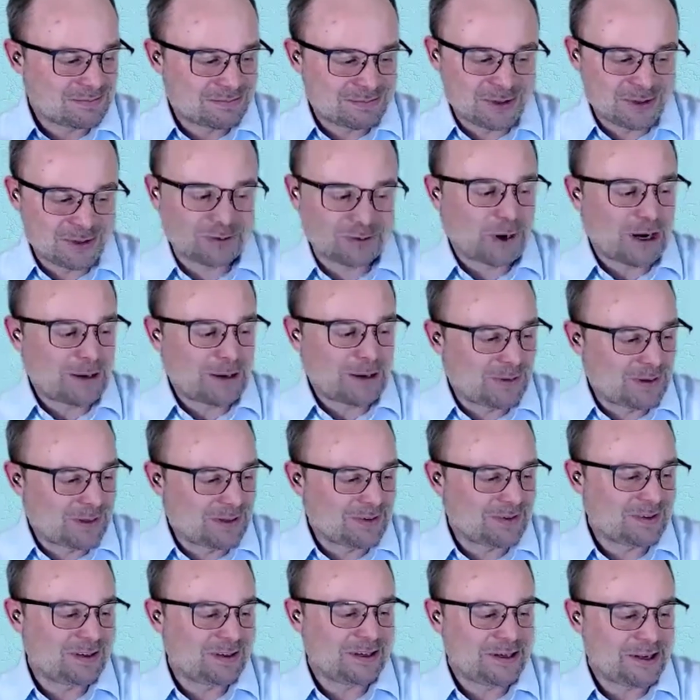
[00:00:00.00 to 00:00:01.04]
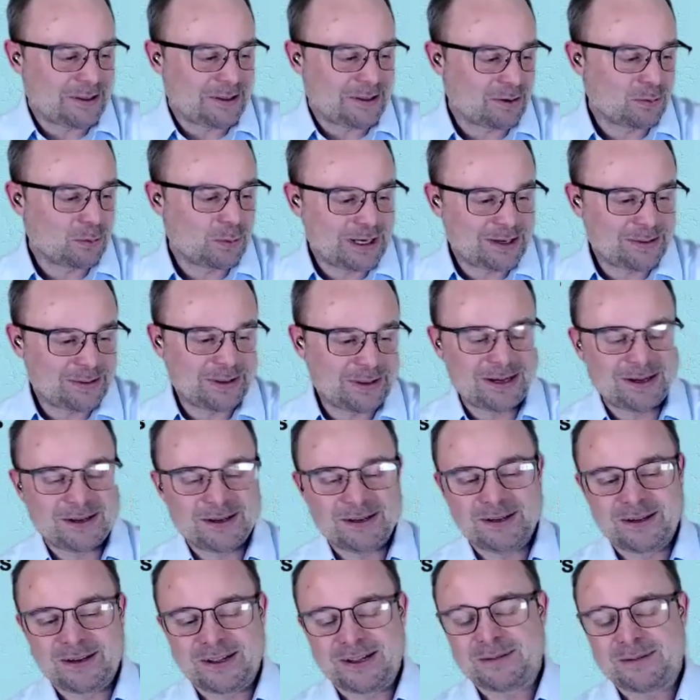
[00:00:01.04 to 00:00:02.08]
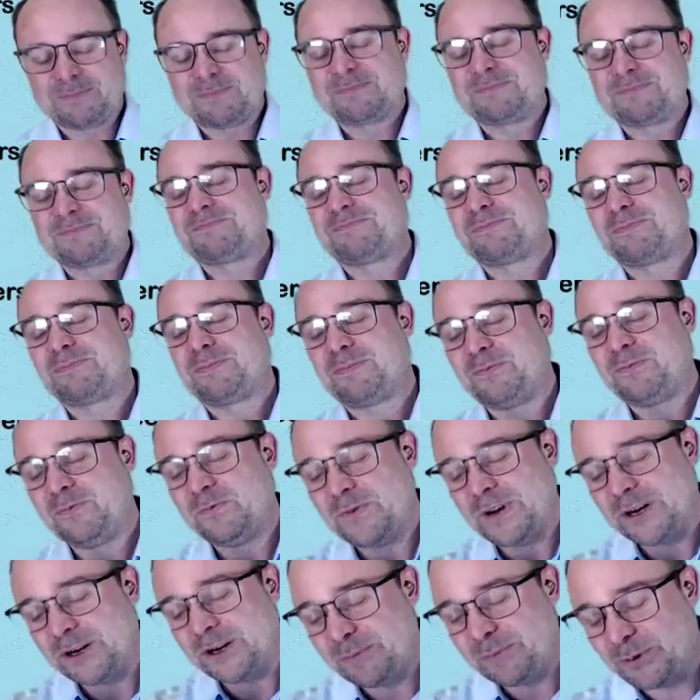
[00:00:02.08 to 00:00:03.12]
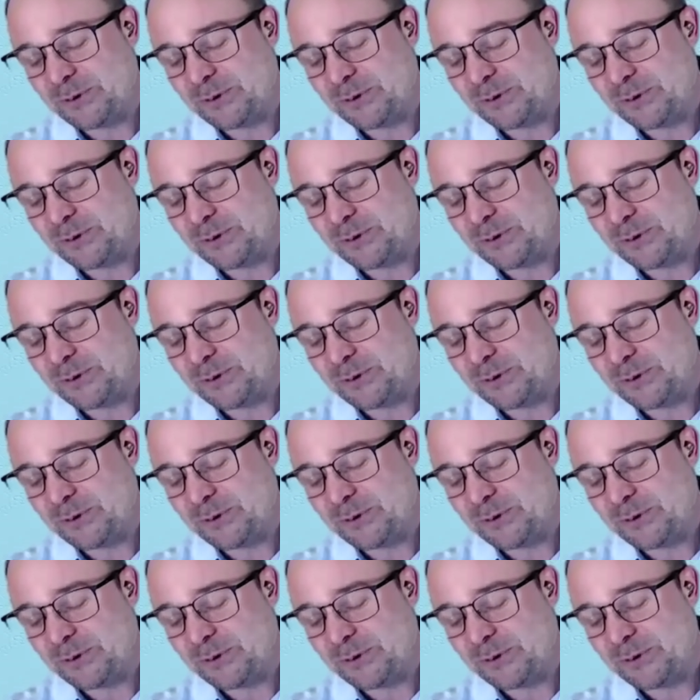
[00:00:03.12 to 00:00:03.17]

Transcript: describe this in another way than in a very